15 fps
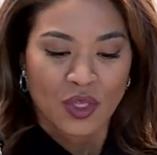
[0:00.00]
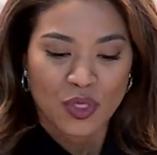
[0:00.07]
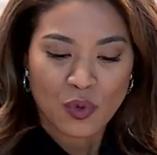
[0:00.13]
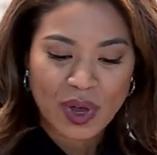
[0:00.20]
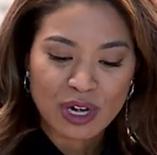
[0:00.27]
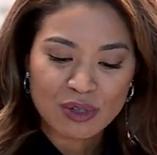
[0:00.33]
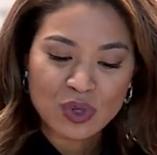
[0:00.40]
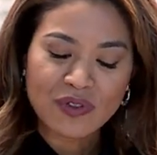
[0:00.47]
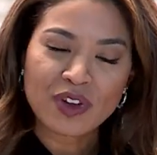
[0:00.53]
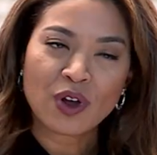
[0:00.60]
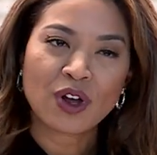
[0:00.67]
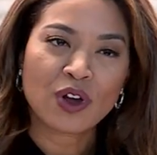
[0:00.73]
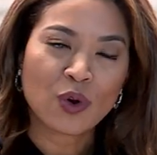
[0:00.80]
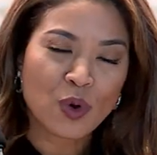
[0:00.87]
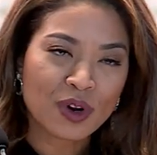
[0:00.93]

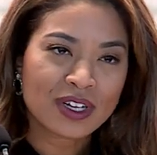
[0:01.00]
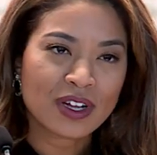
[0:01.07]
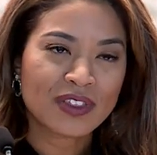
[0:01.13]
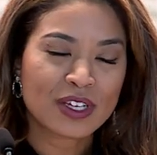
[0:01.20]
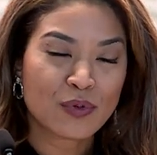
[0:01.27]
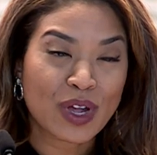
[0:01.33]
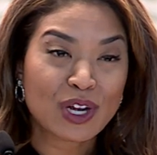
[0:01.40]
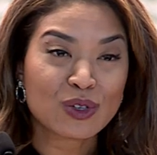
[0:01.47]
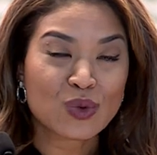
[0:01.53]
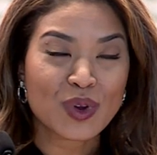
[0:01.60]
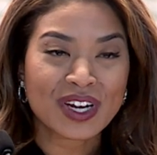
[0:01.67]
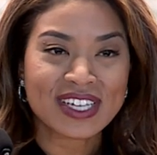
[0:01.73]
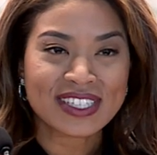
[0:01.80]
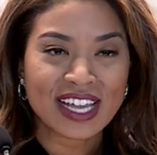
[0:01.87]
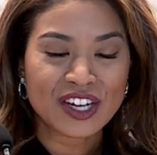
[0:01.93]
The Raiders
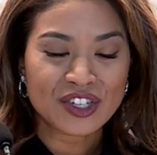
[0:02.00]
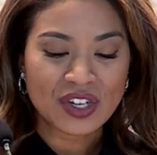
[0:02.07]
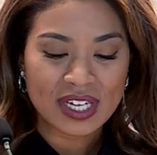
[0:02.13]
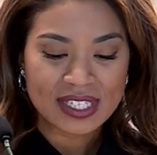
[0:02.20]
organization